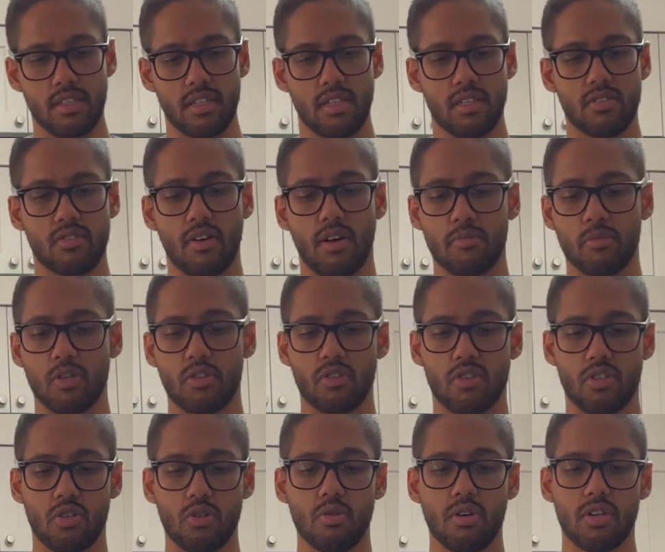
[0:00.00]
So I'm doing
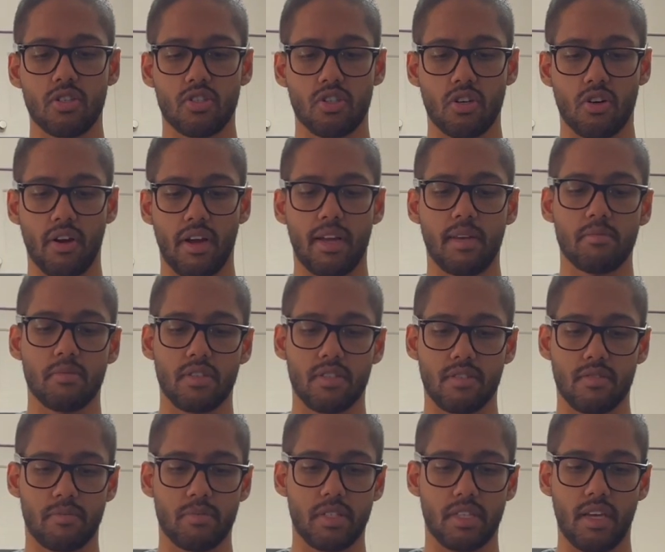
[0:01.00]
200 grams
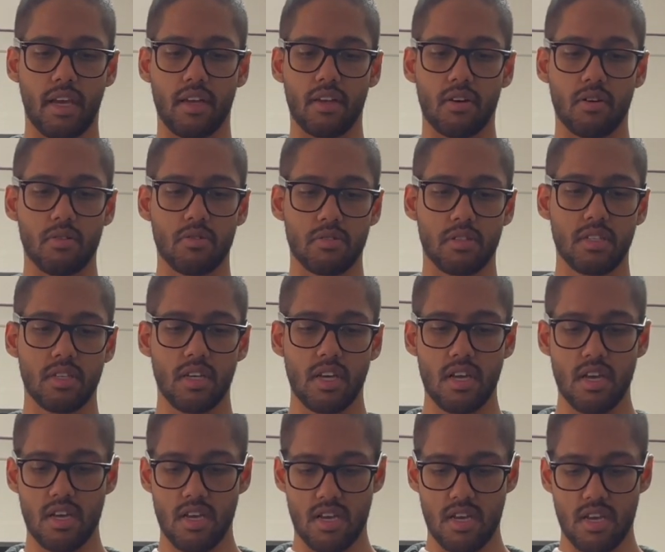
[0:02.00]
of potatoes.
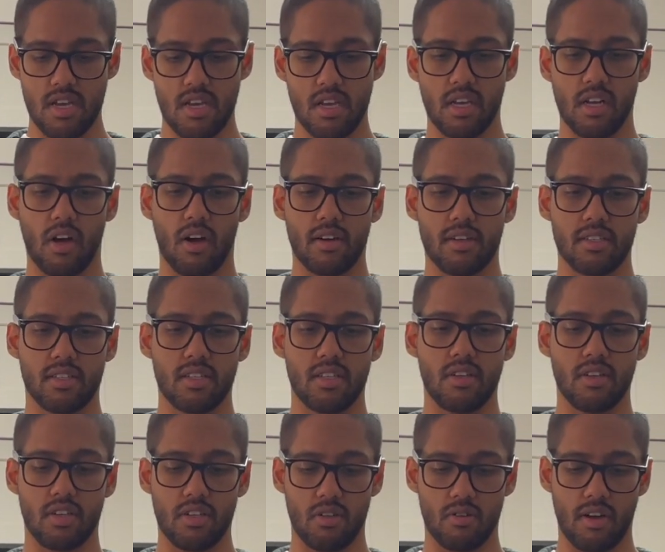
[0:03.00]
And honestly, you
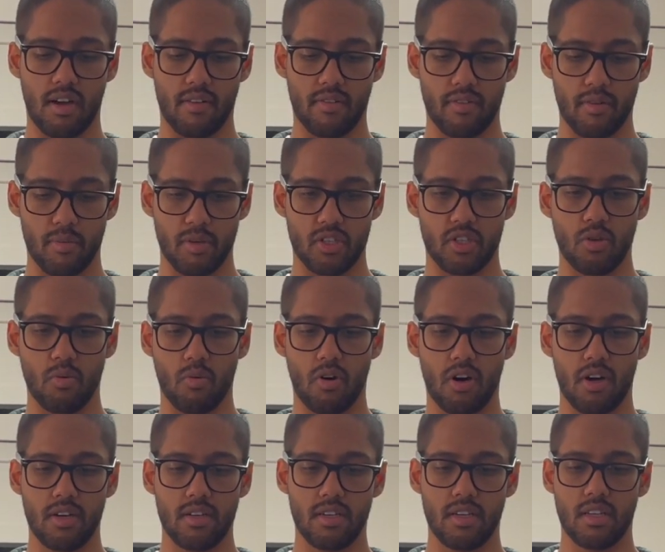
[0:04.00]
can do however much you
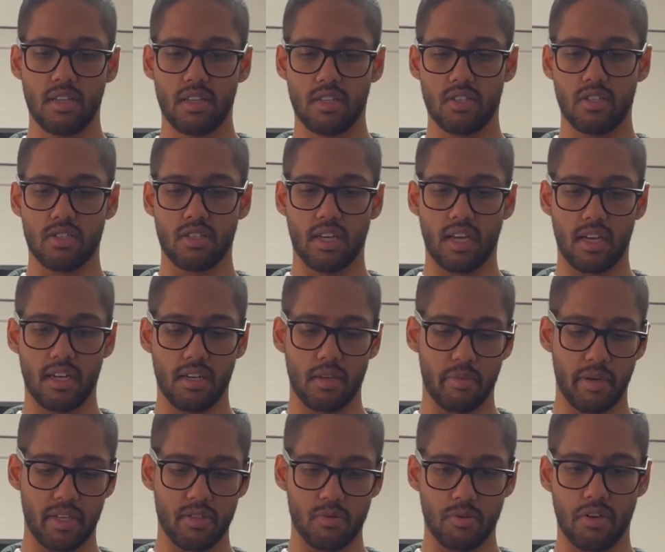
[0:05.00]
want. Just kind of
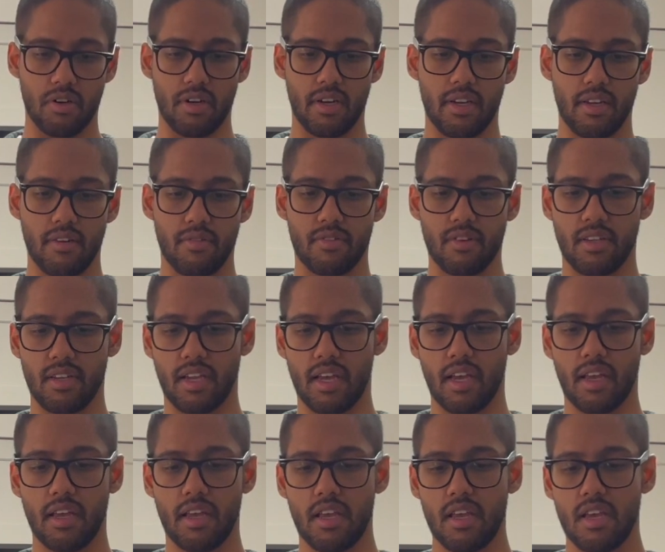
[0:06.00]
depends what you're eating for the
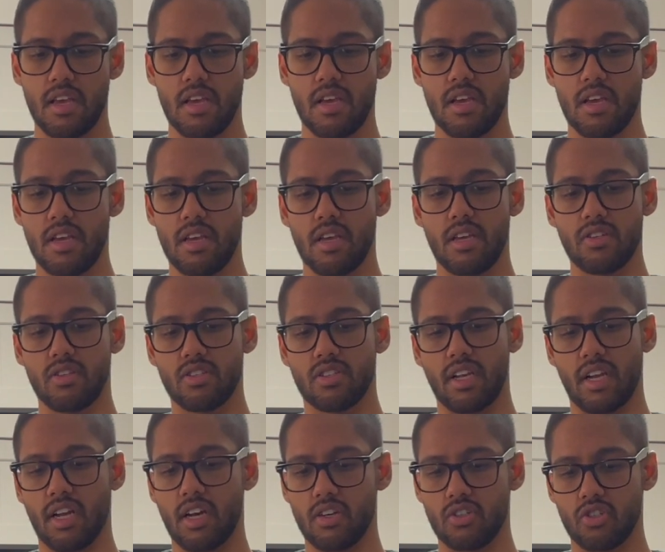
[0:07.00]
day. And just
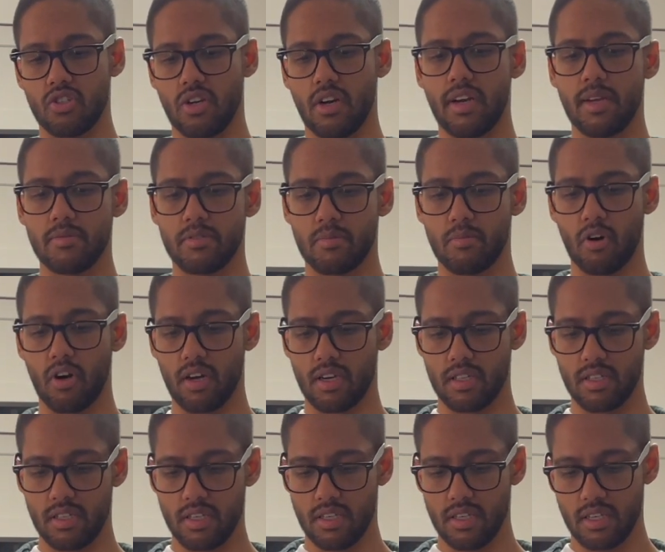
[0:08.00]
like 100 grams of
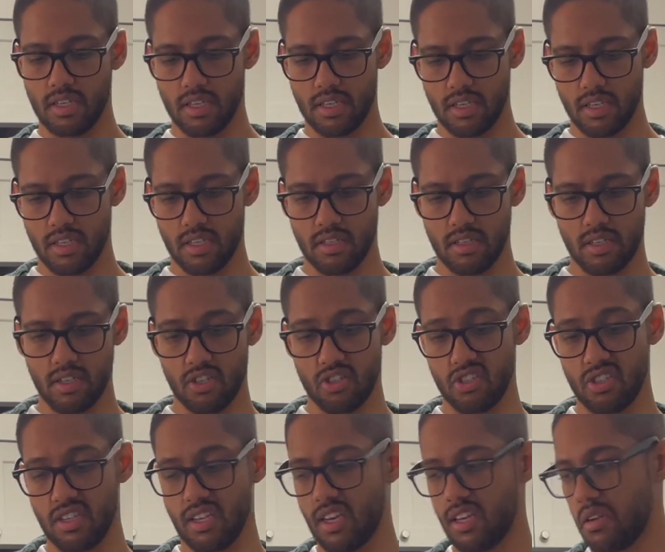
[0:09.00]
broccoli,
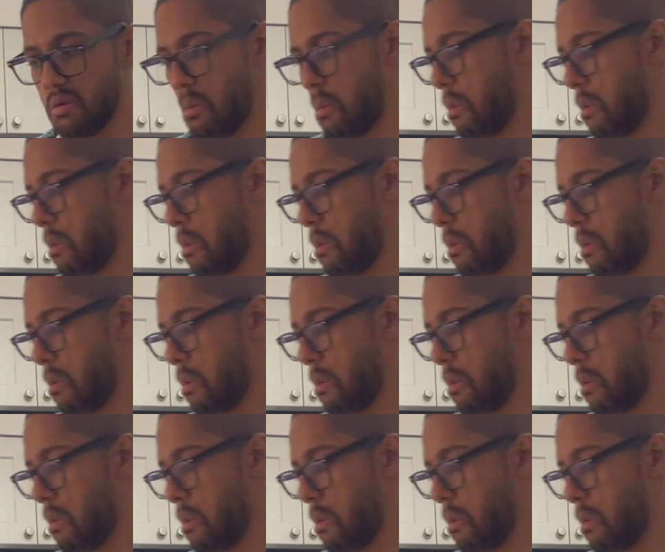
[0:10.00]
110.